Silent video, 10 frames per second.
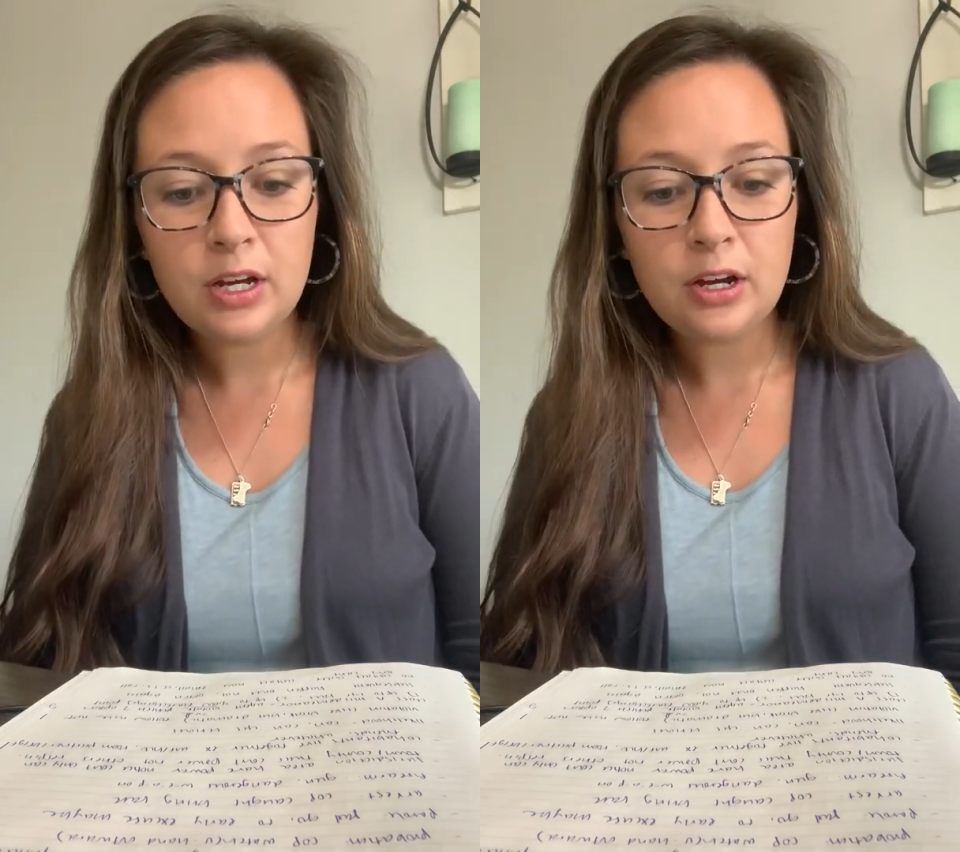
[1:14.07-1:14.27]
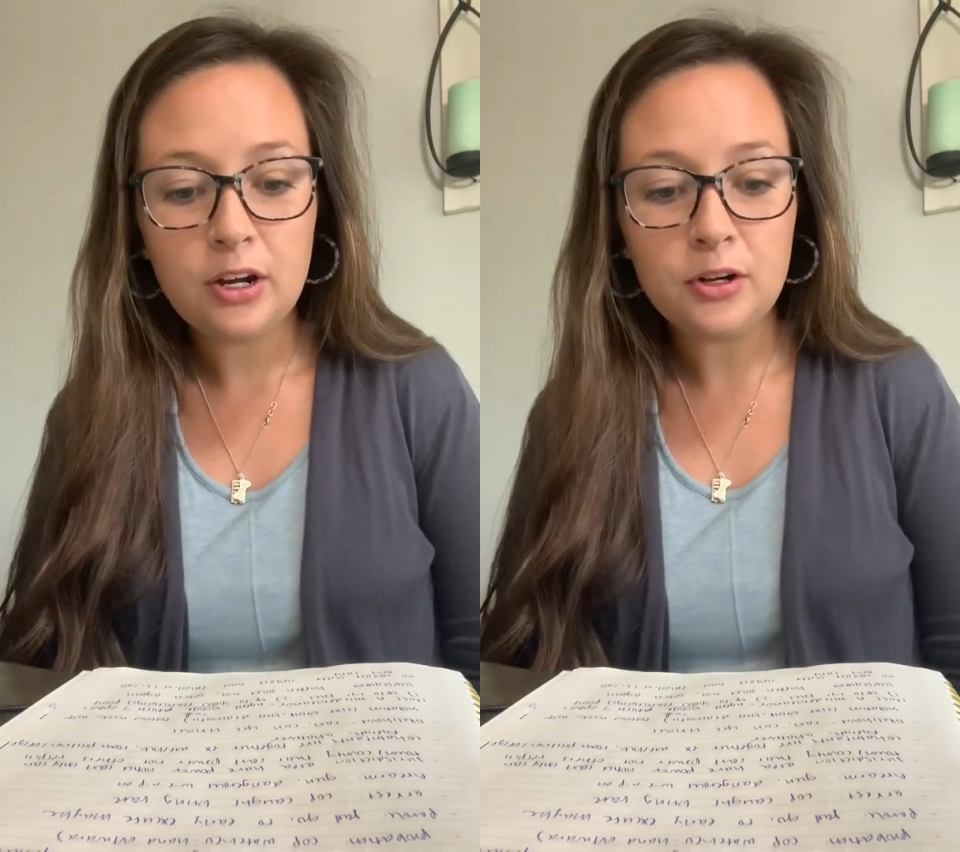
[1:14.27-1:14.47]

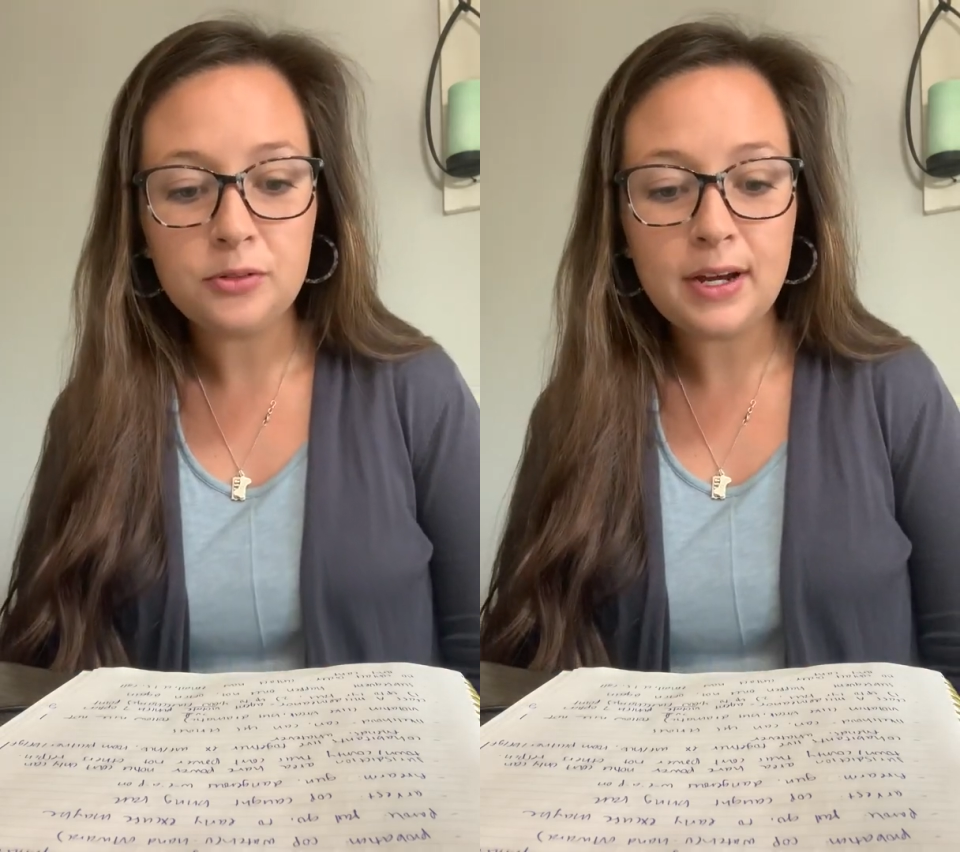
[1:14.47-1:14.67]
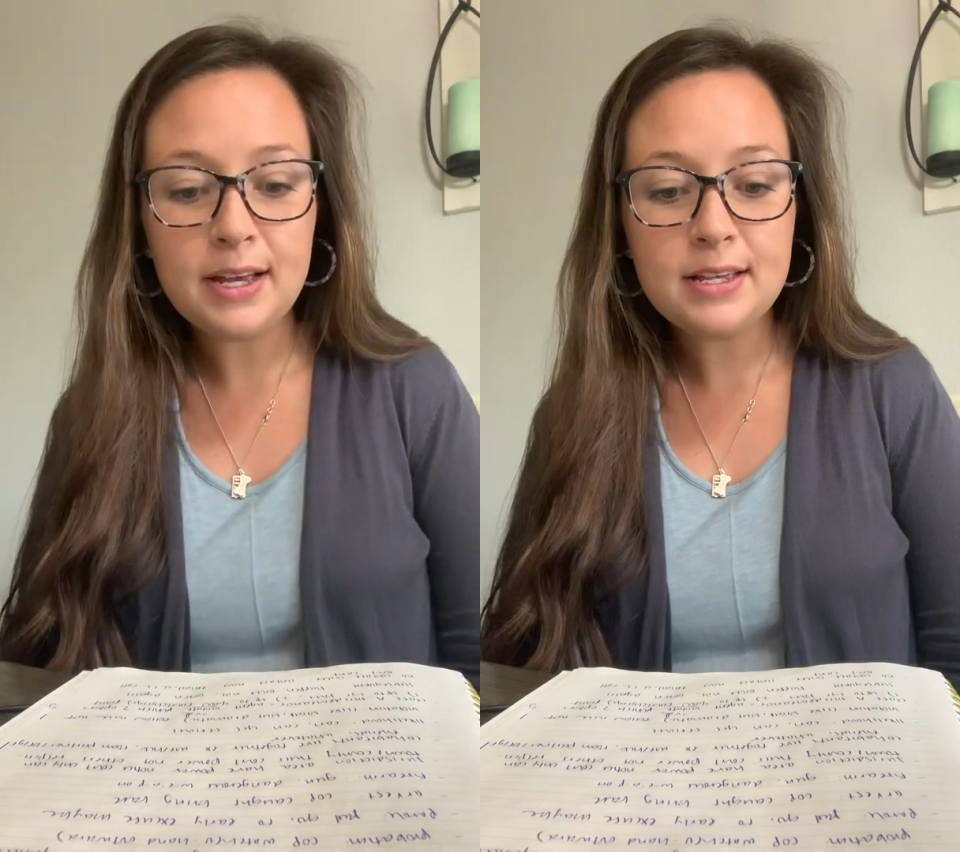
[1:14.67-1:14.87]

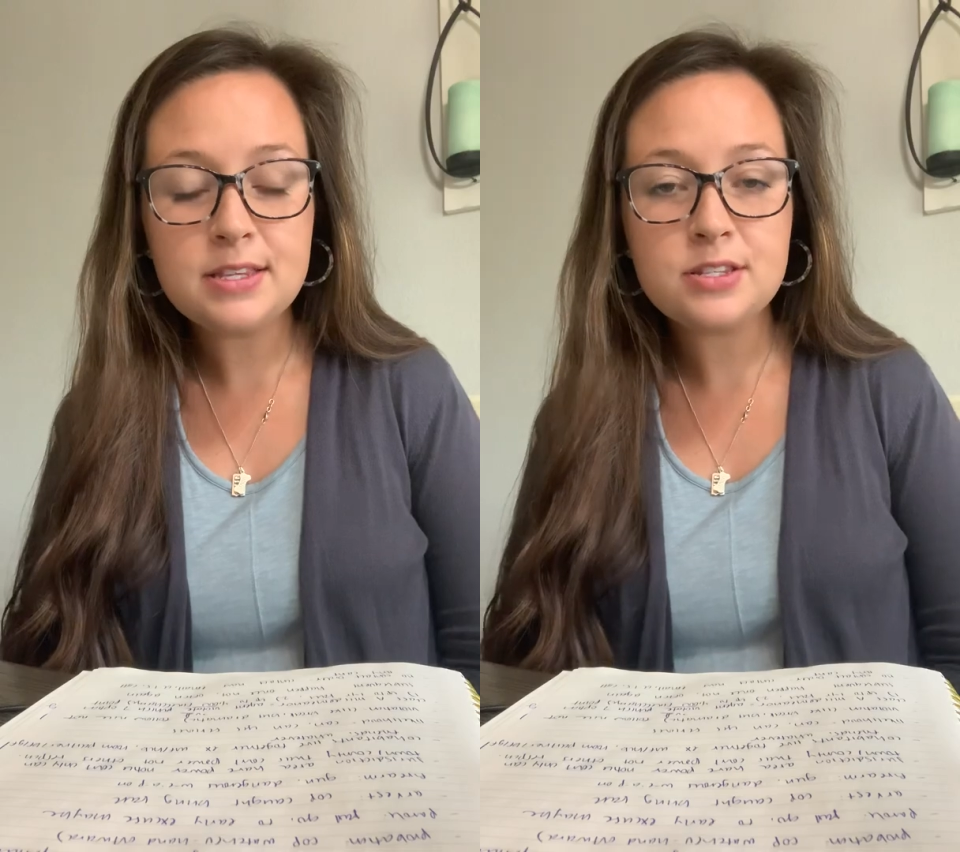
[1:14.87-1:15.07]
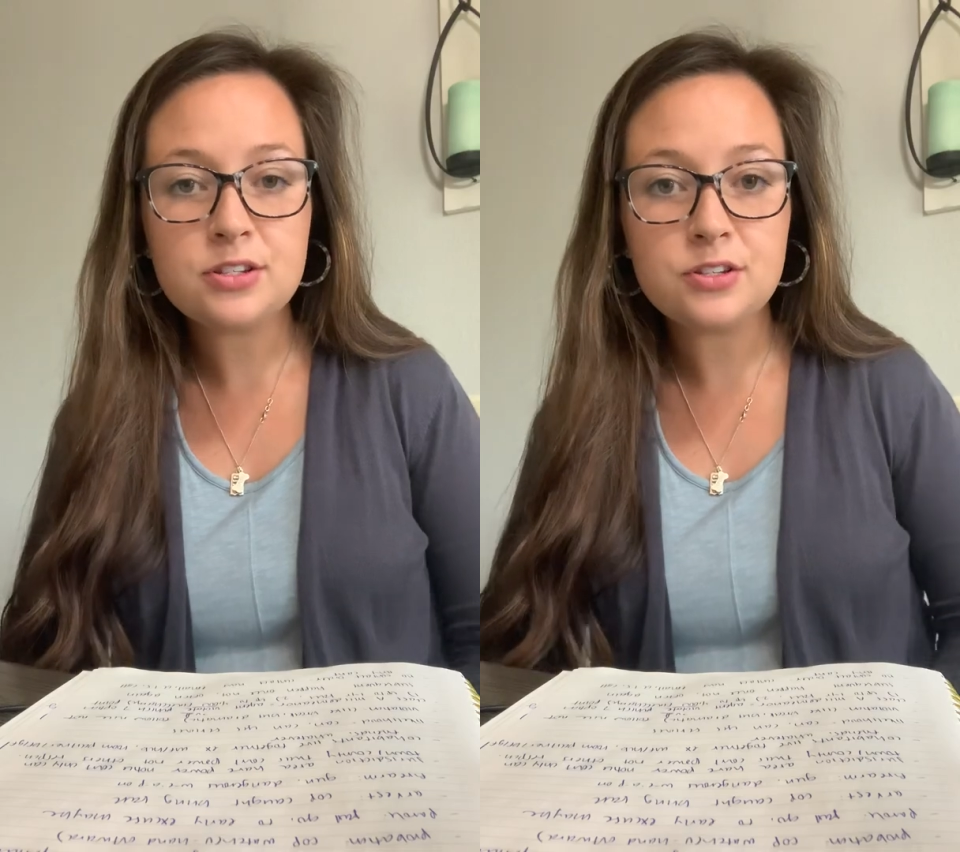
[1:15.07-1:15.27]

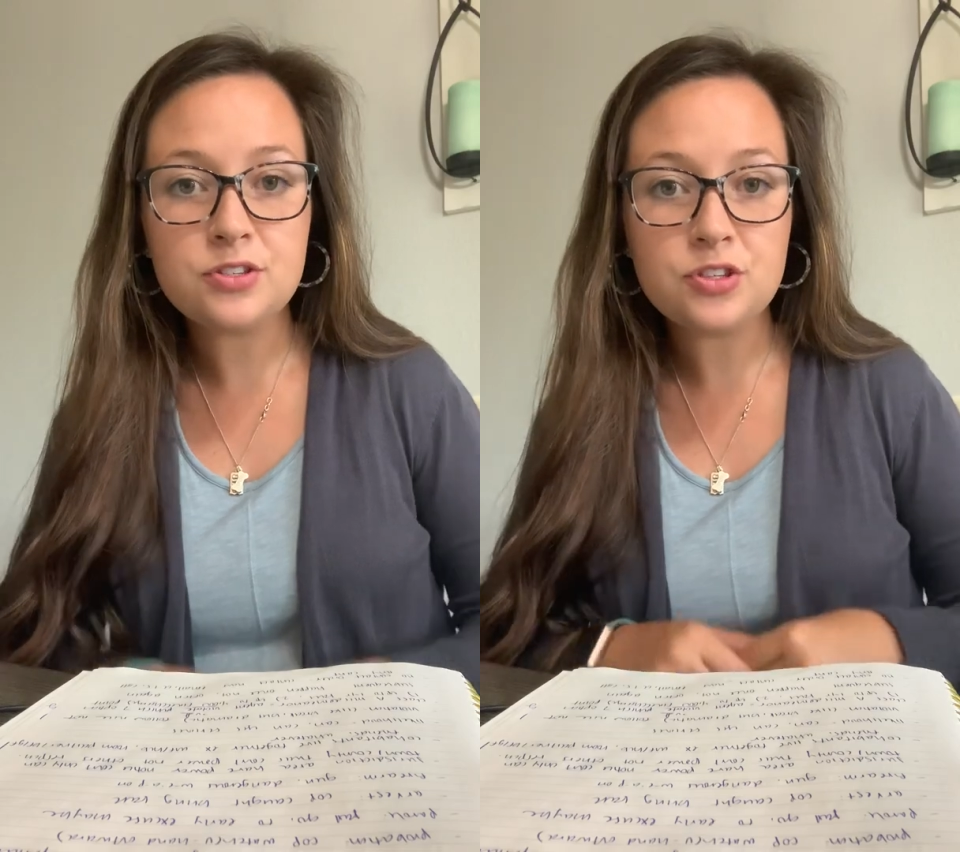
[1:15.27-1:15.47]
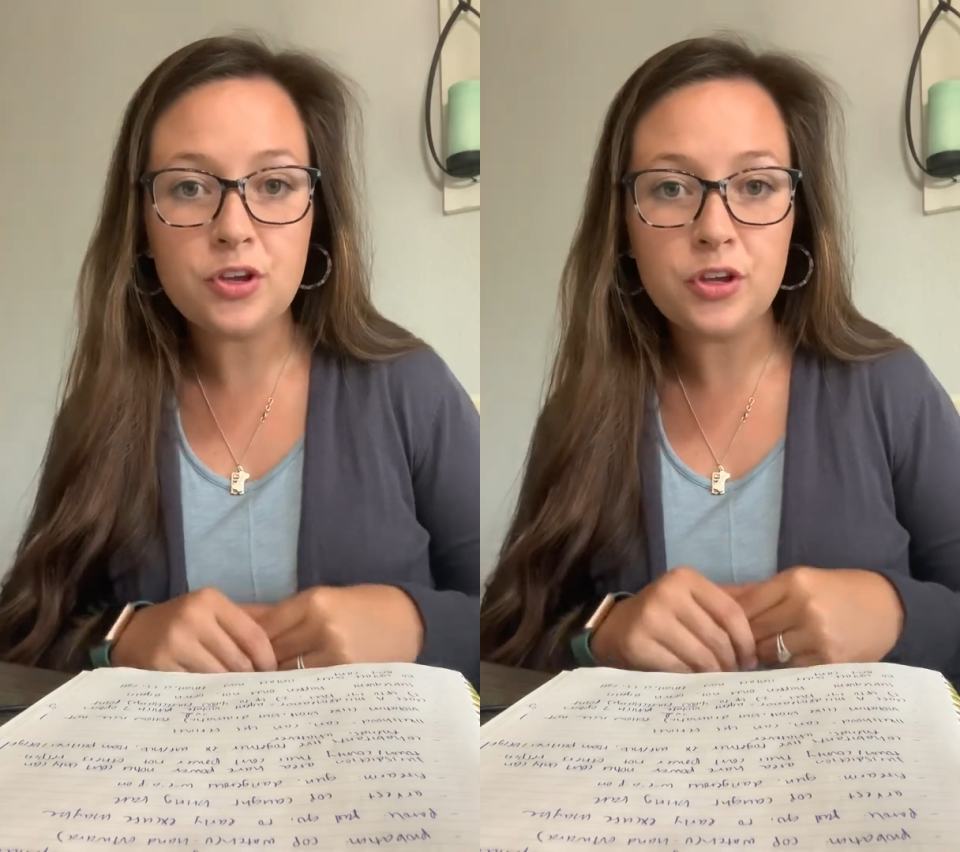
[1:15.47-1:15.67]
Arrest,
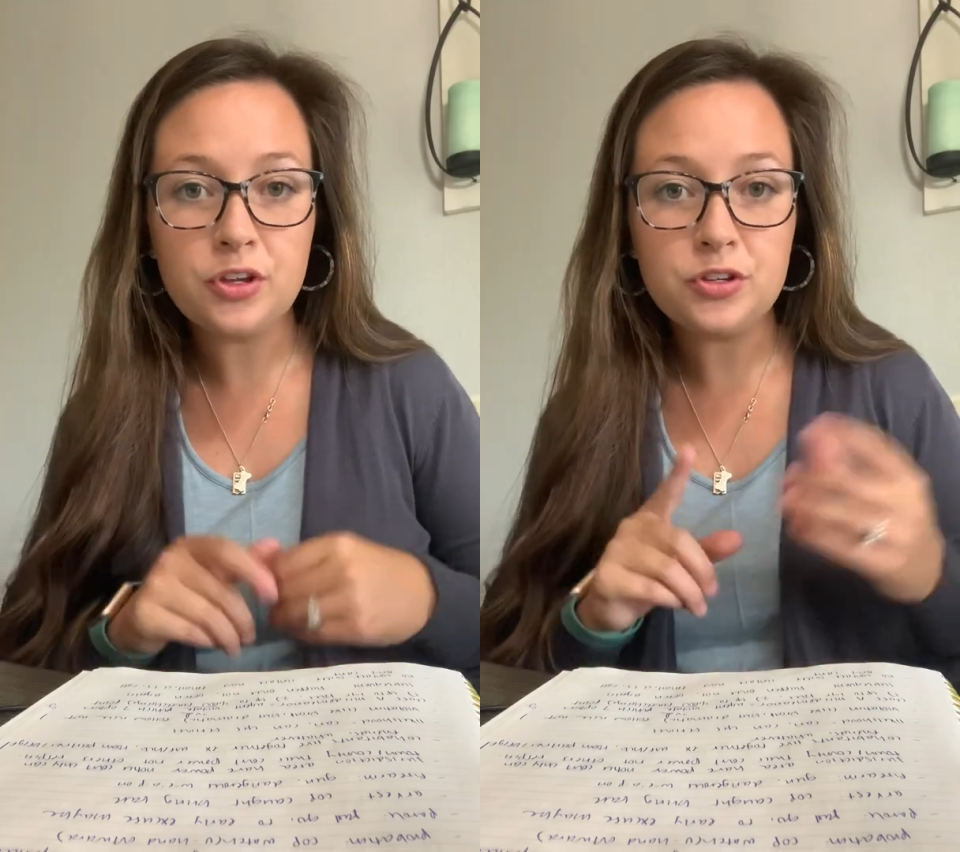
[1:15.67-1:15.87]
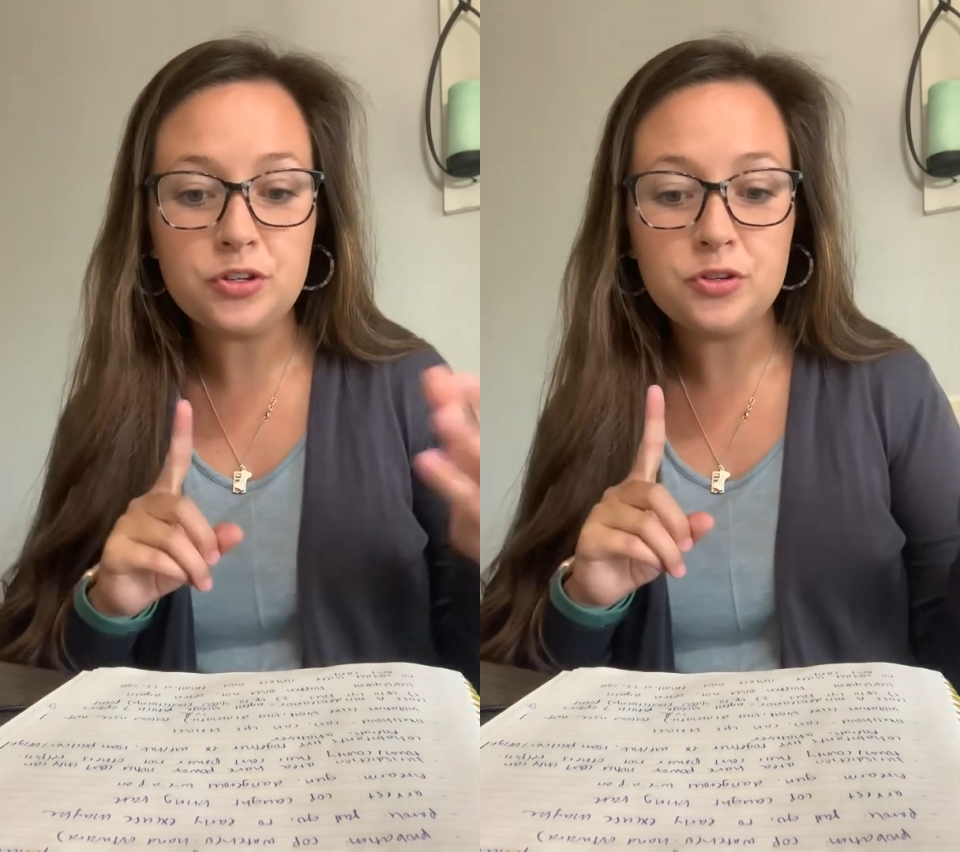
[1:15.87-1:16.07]
so you can
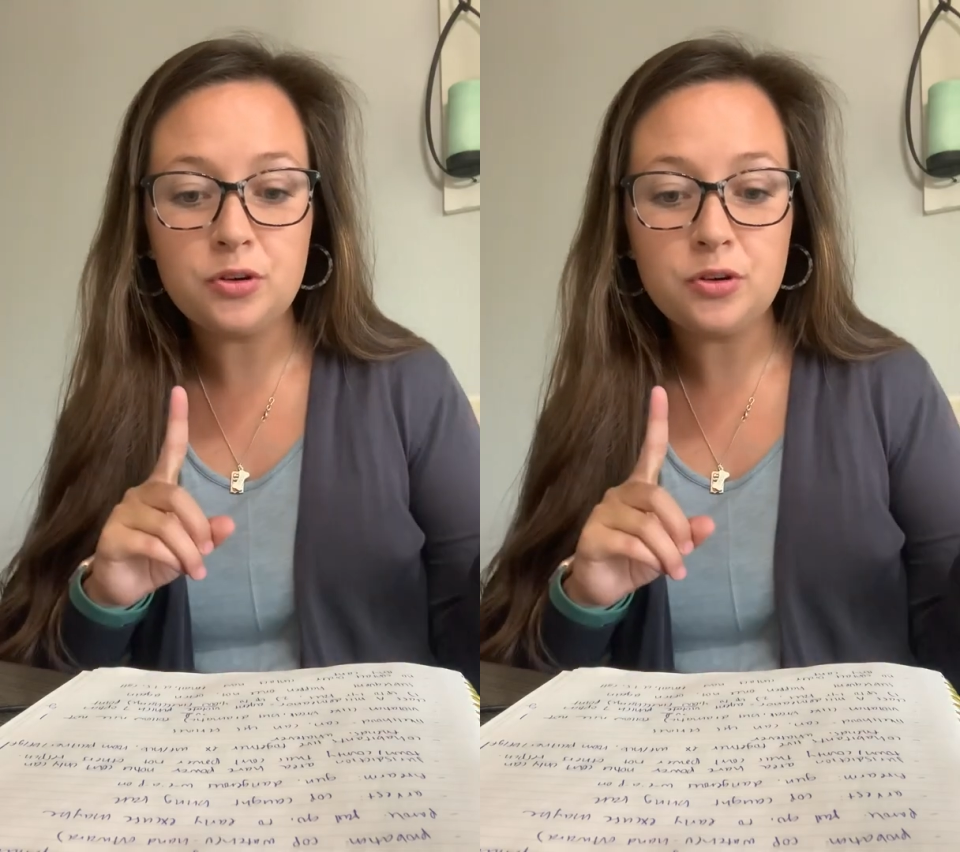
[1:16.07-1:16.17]
do